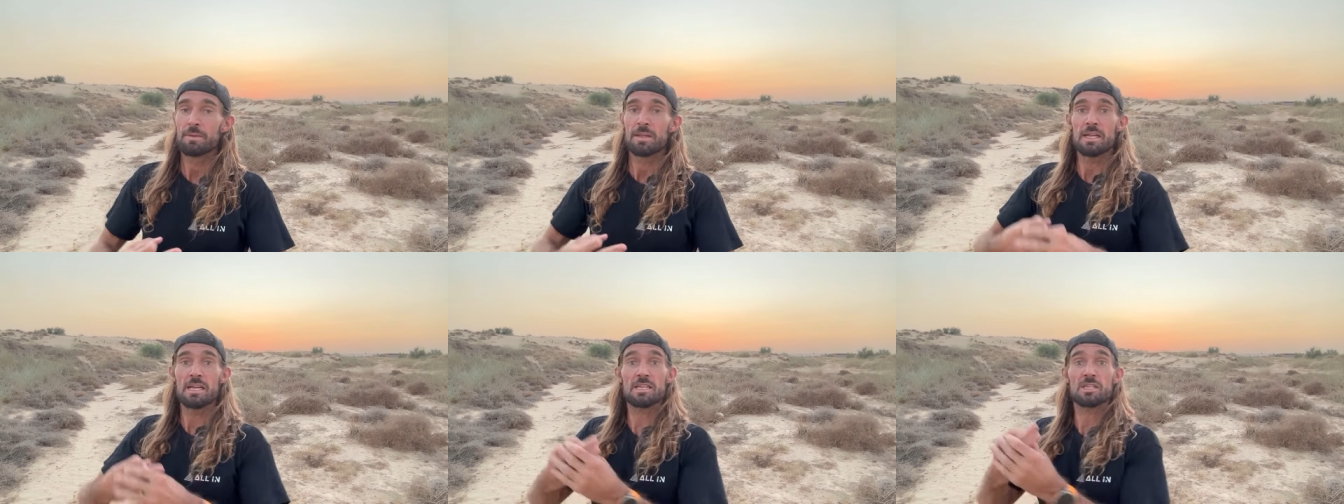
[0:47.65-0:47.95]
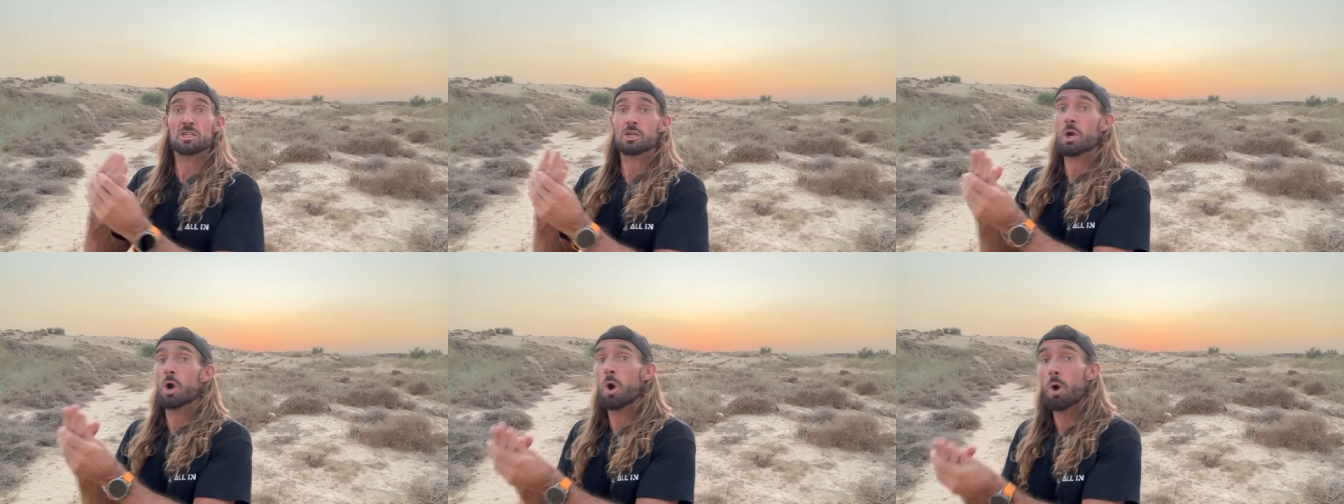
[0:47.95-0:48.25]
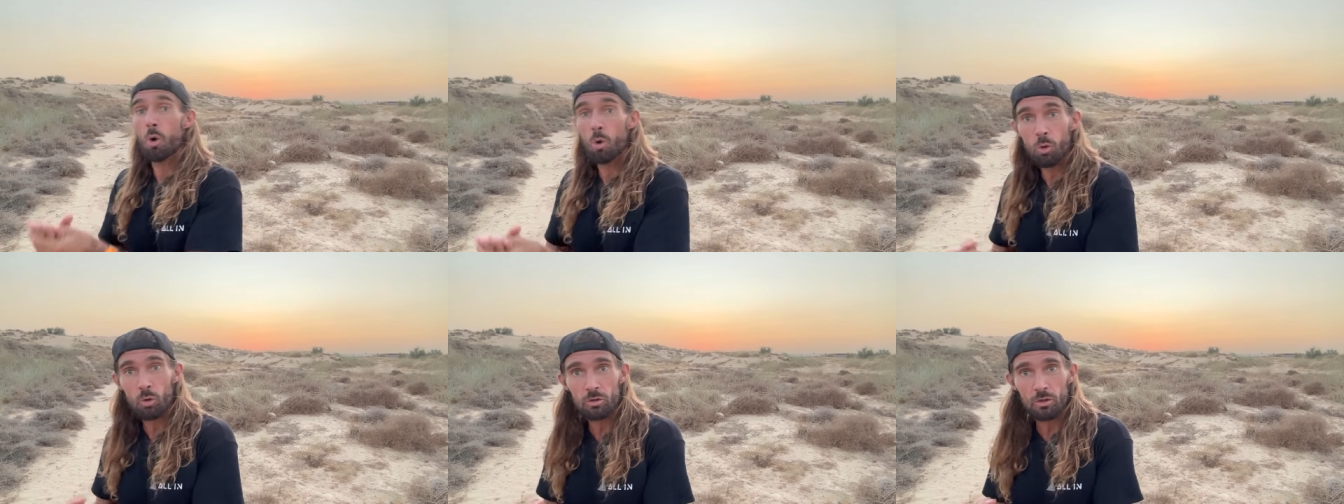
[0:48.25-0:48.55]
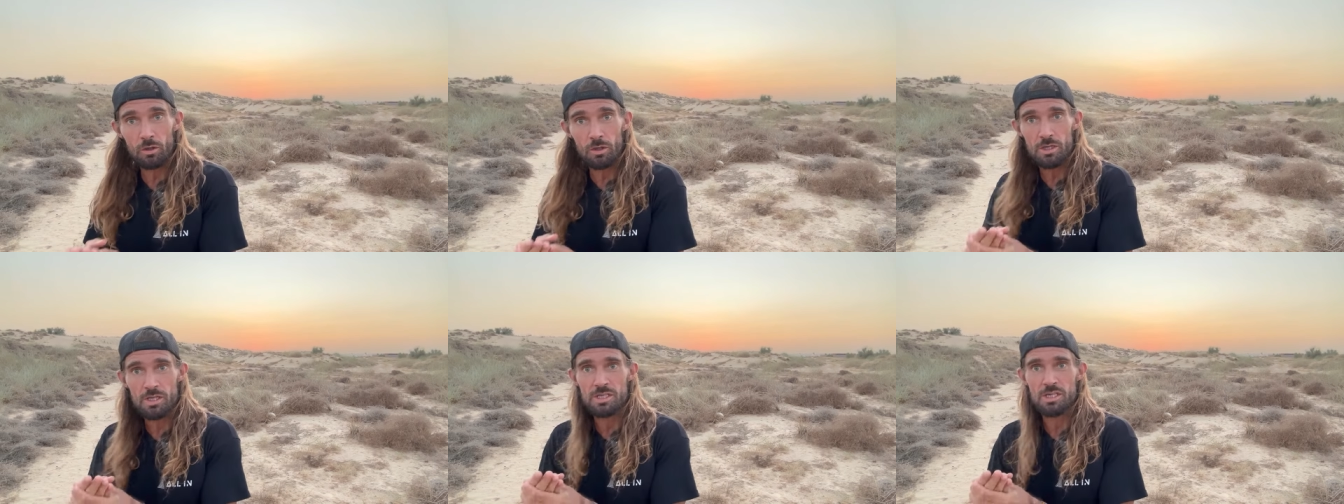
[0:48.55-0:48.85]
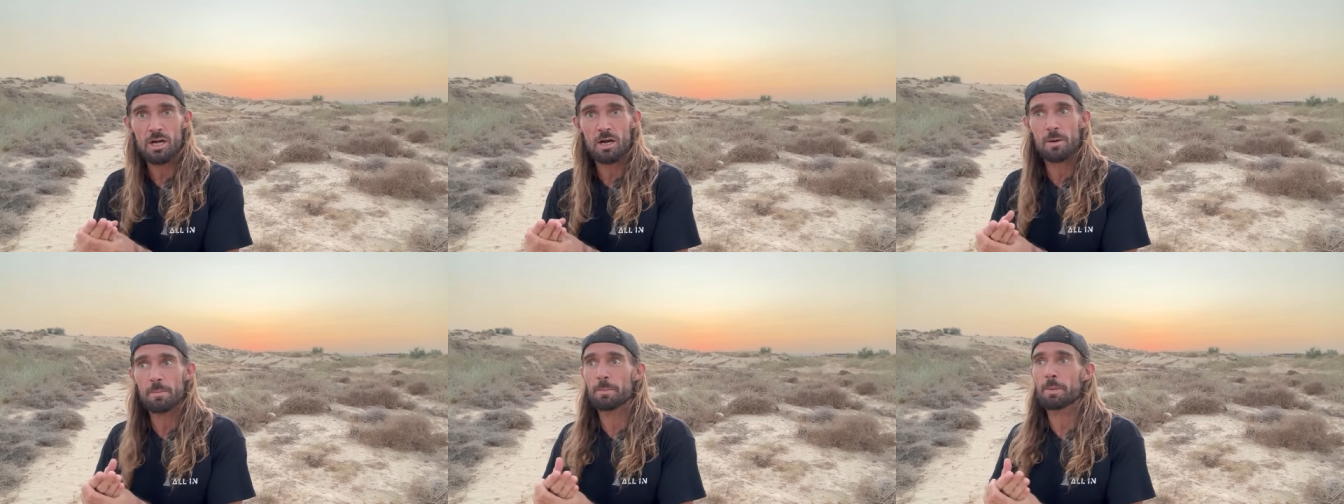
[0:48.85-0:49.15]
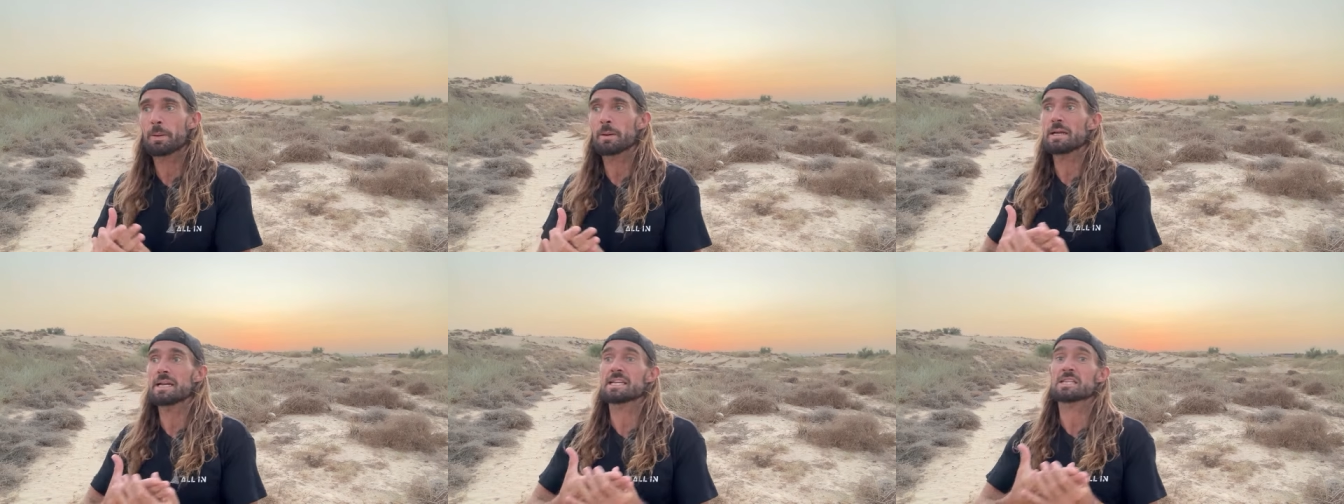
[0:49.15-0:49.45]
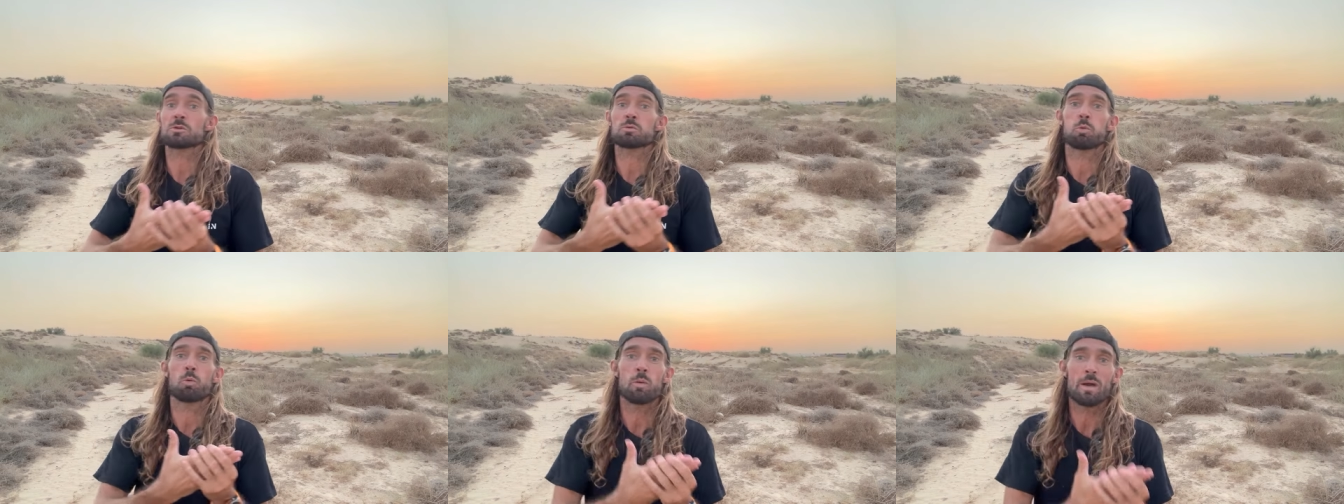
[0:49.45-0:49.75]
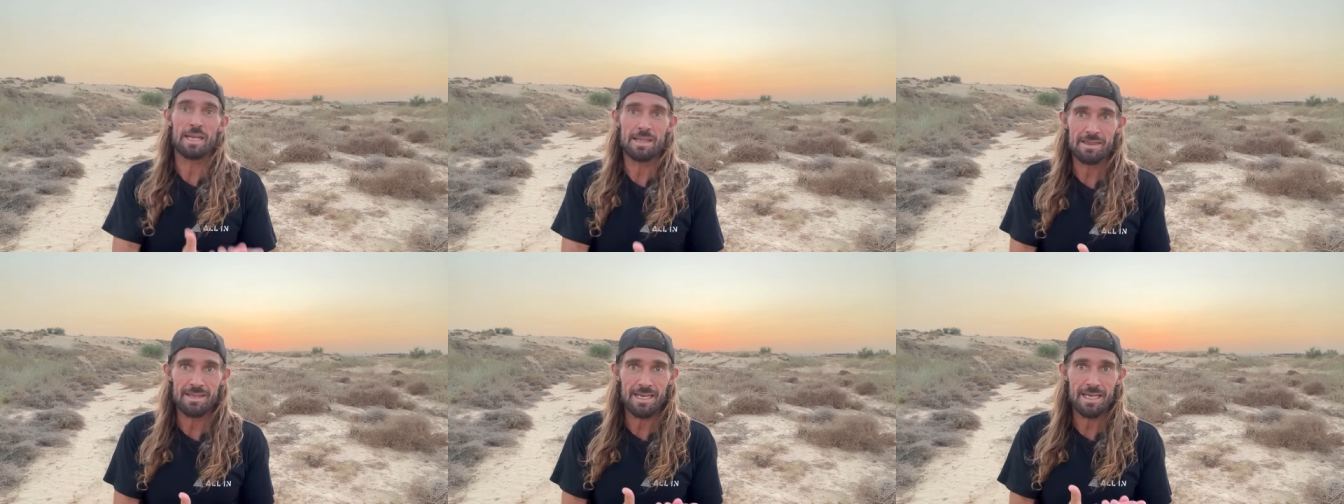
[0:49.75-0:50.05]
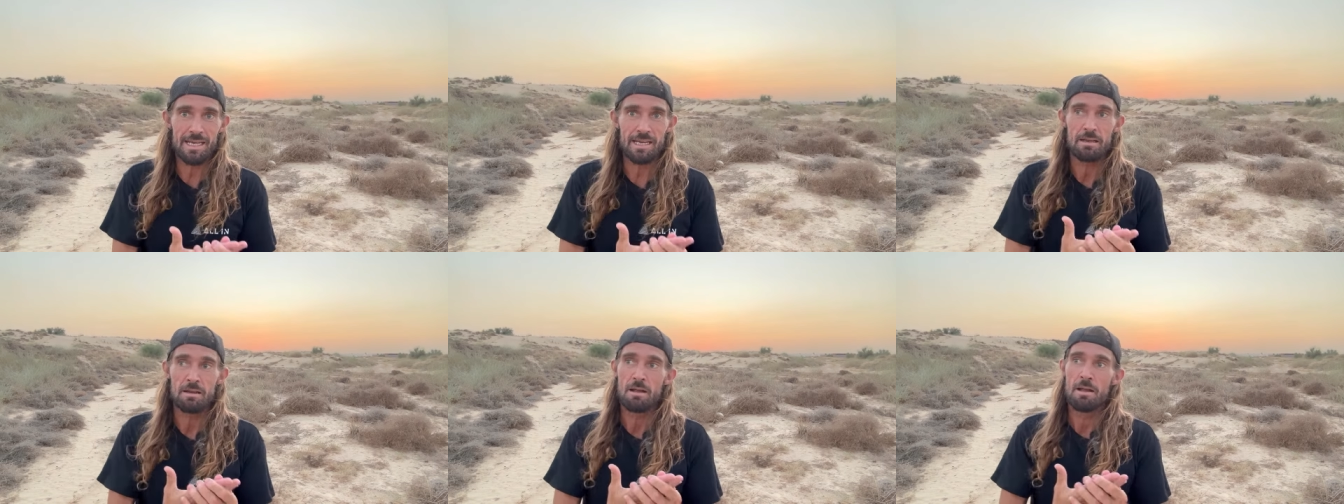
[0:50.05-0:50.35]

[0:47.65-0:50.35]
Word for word: It's cold at the top, it's windy.